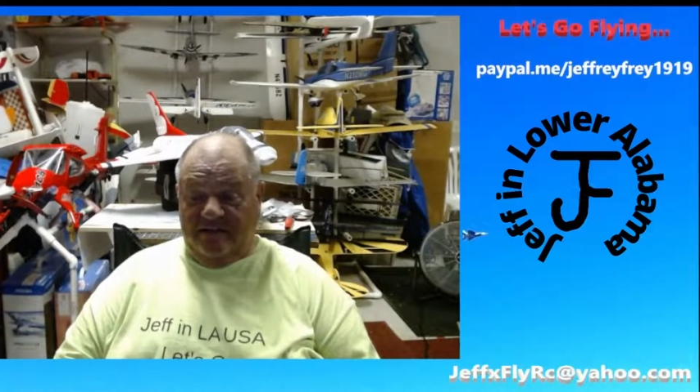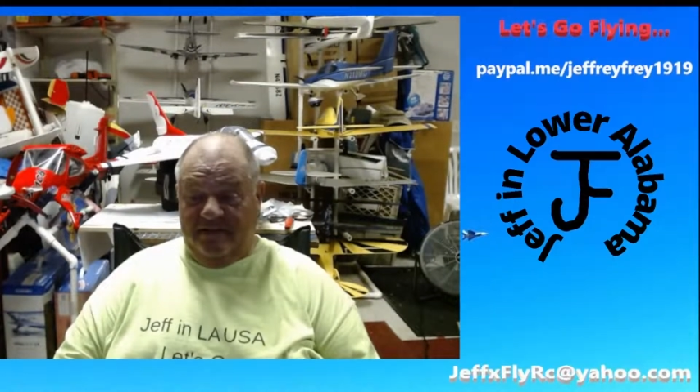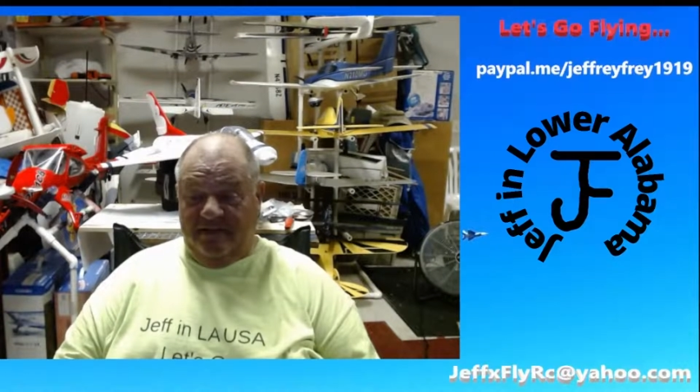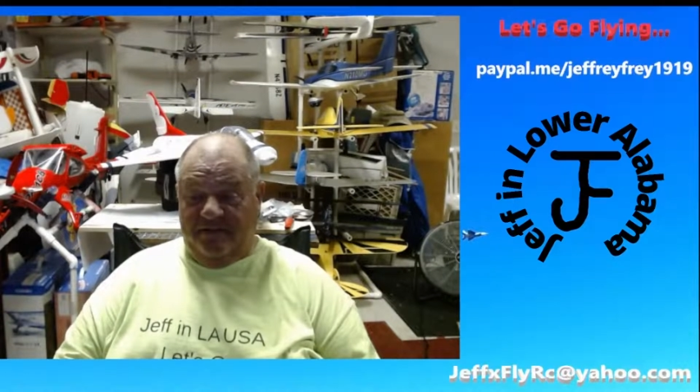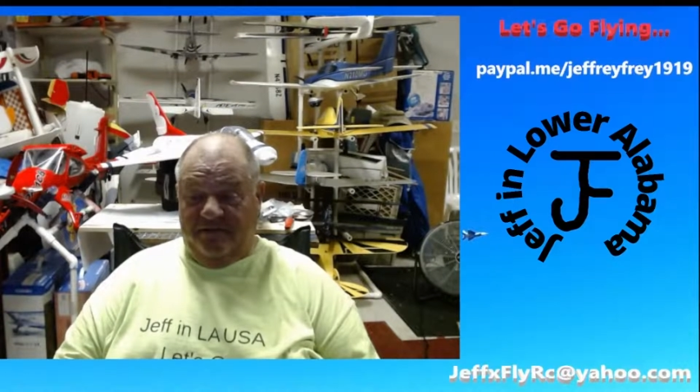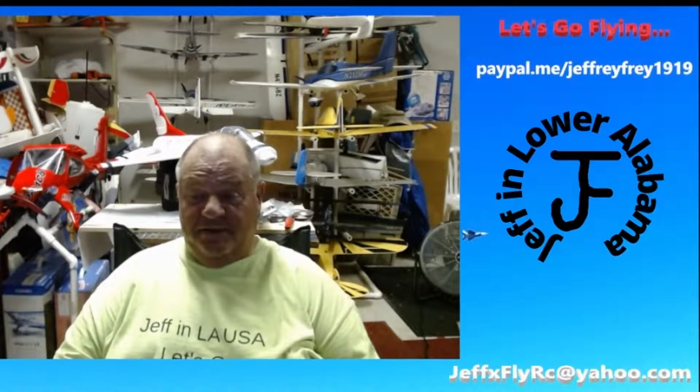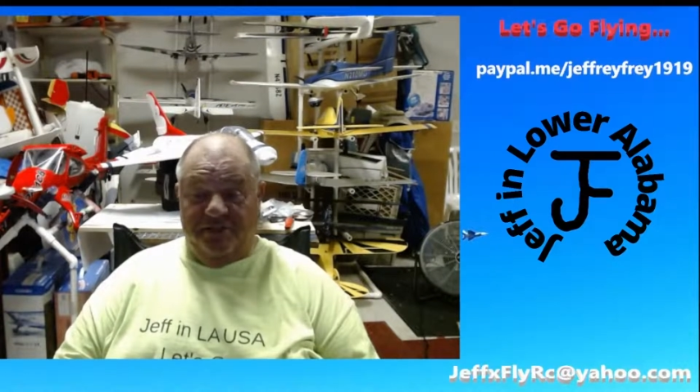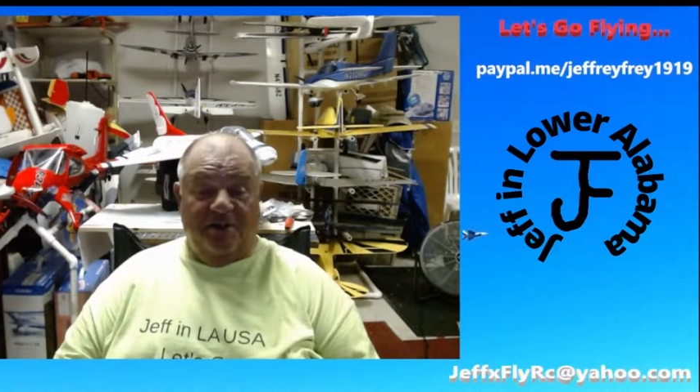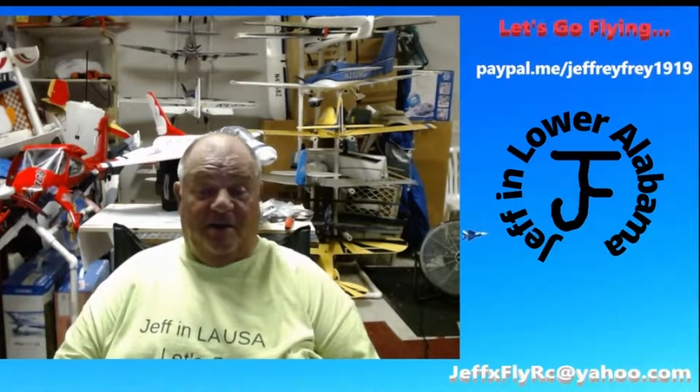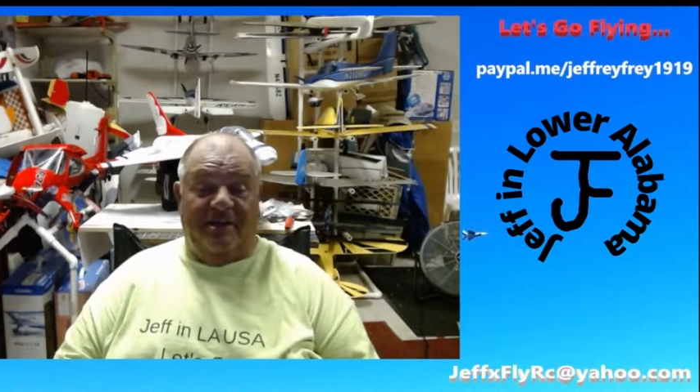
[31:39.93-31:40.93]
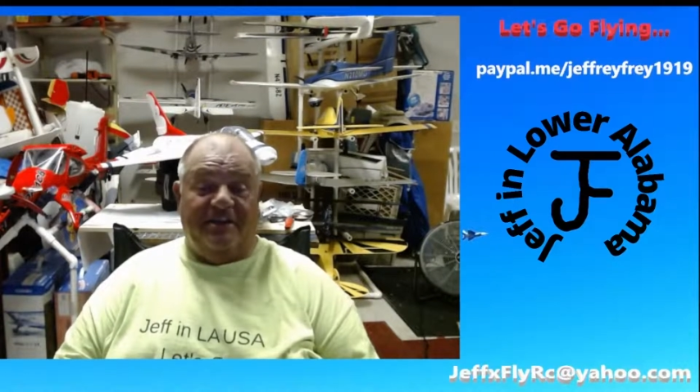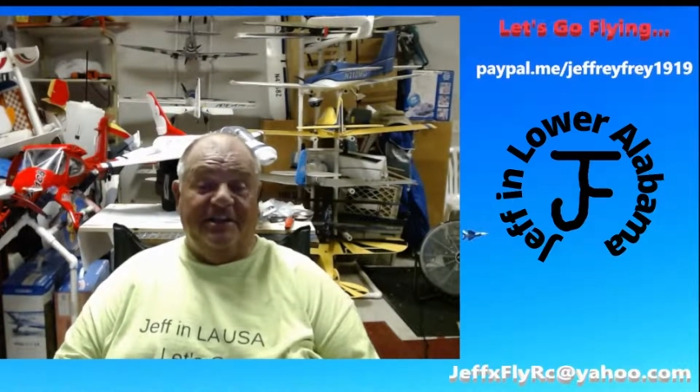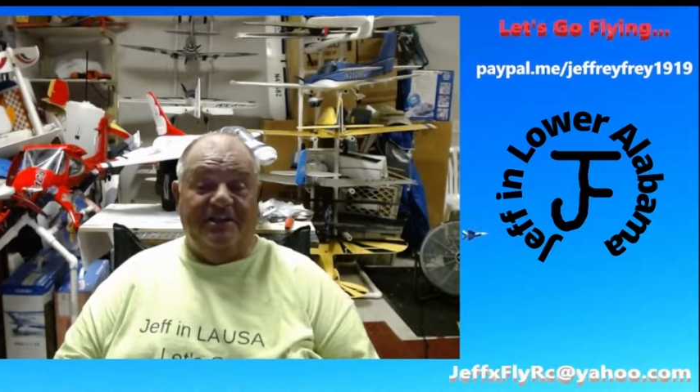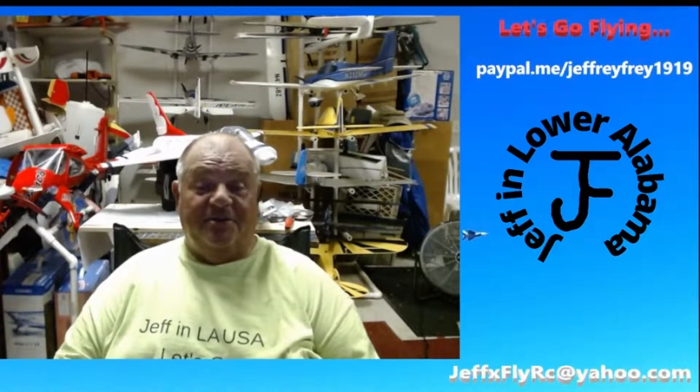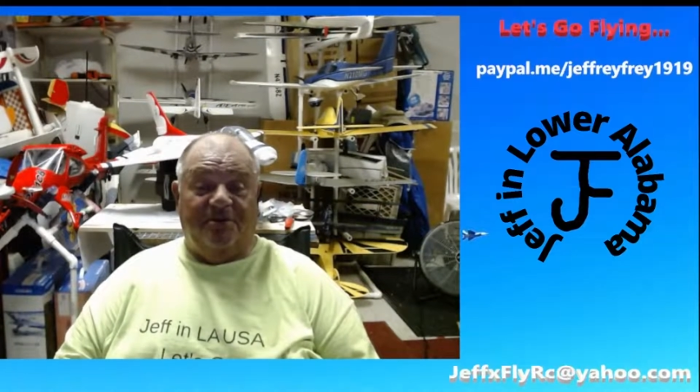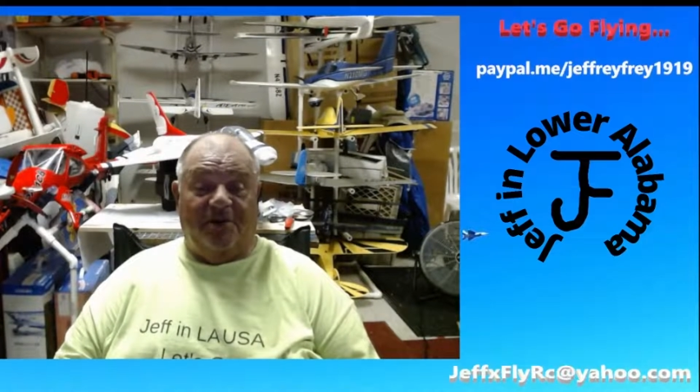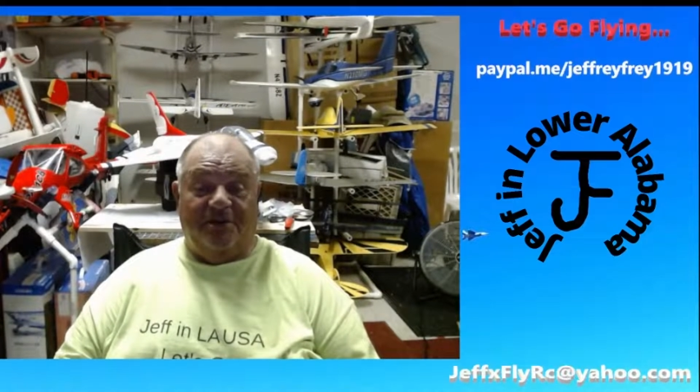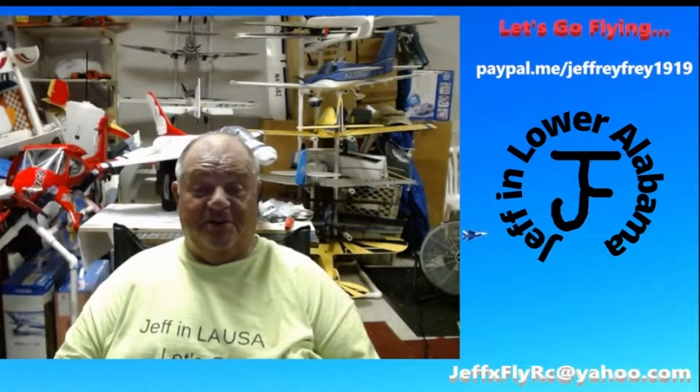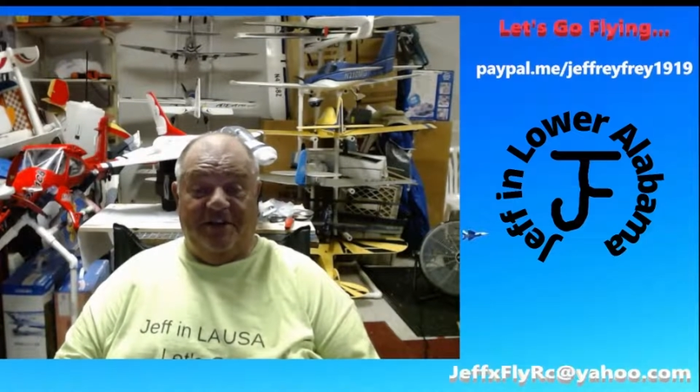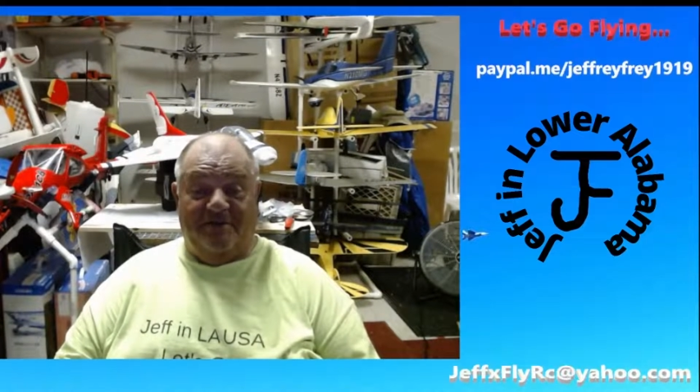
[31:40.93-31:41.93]
you know, if I do, I bet Linda will want
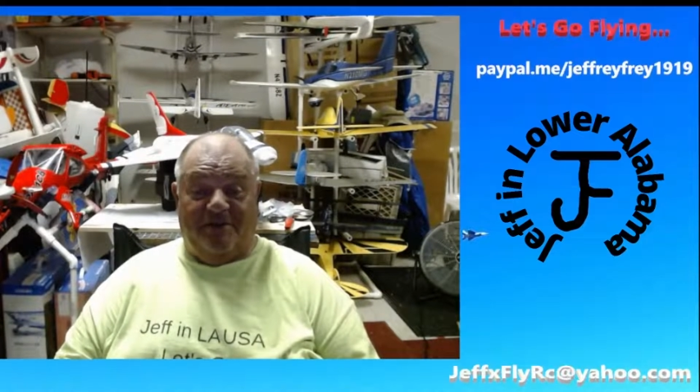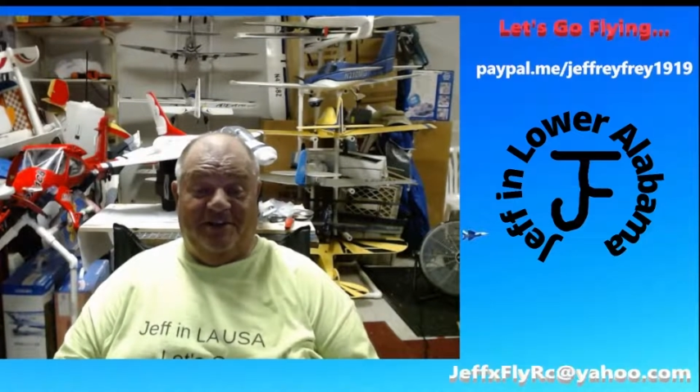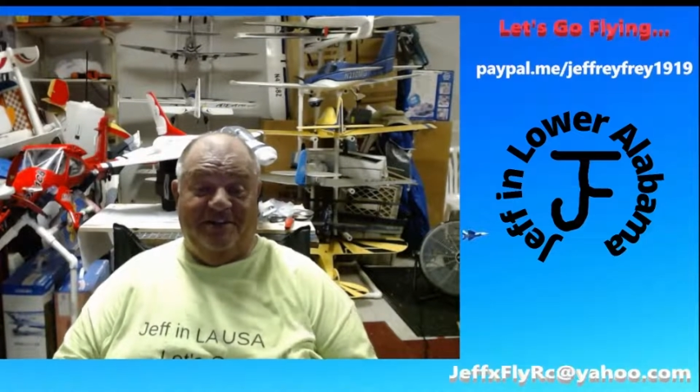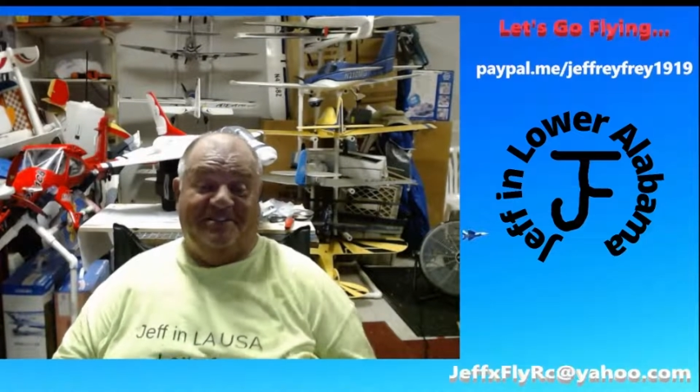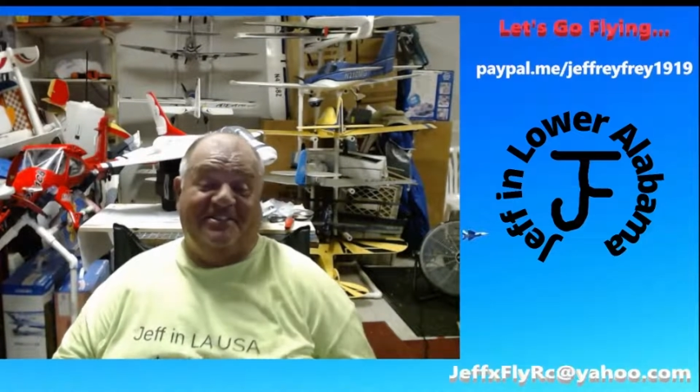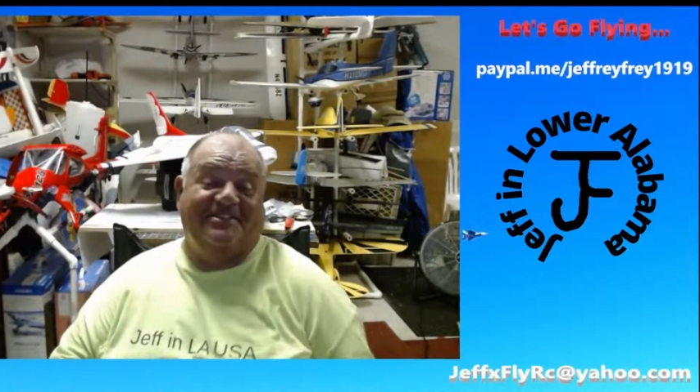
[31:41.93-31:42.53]
her name on there.